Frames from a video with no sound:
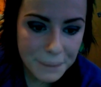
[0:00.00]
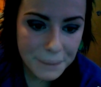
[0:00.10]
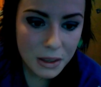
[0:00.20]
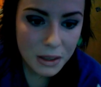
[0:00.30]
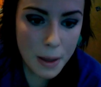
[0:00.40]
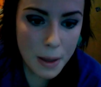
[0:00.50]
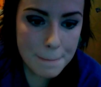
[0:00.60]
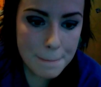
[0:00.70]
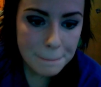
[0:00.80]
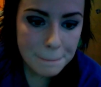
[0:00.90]
And then the
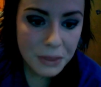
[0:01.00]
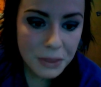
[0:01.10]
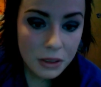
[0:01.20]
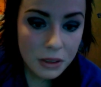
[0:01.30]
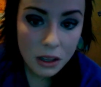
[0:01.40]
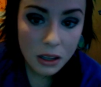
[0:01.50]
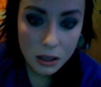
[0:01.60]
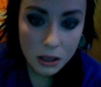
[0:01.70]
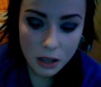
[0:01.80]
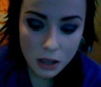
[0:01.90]
colors kind of mix in with
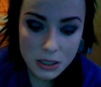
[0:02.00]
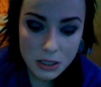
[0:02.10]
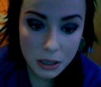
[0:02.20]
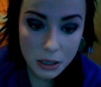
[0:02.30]
my lips.